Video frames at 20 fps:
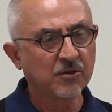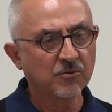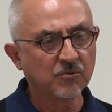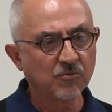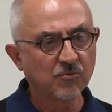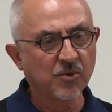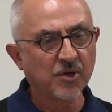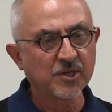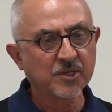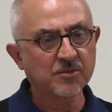
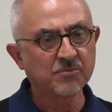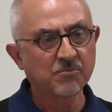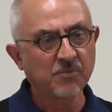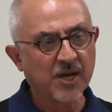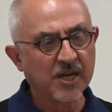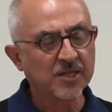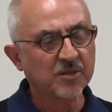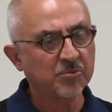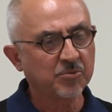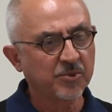what
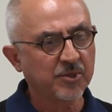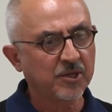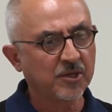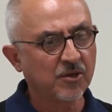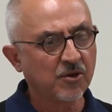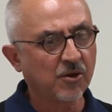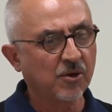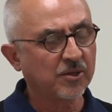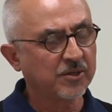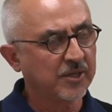might be
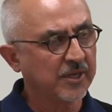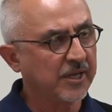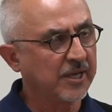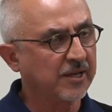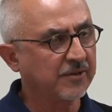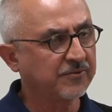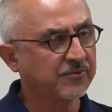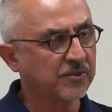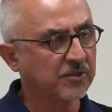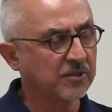called the
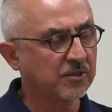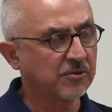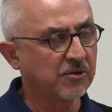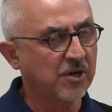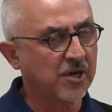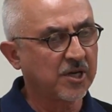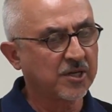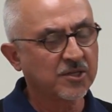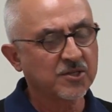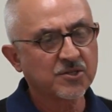left in
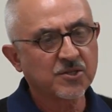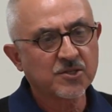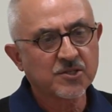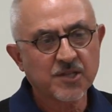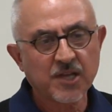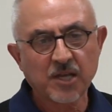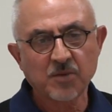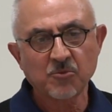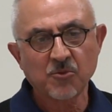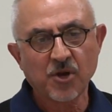Iran is the
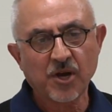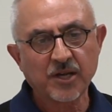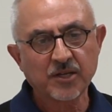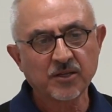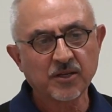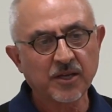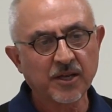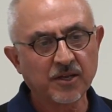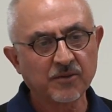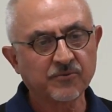same kind
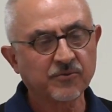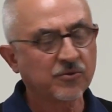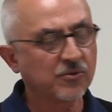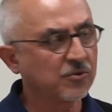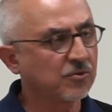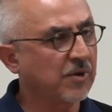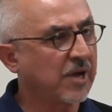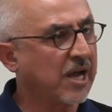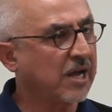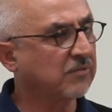of left
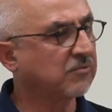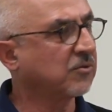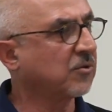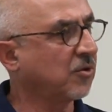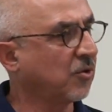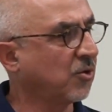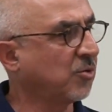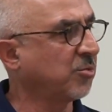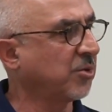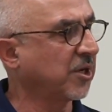you have
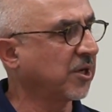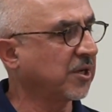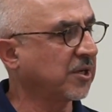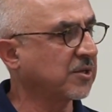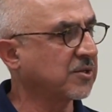globally.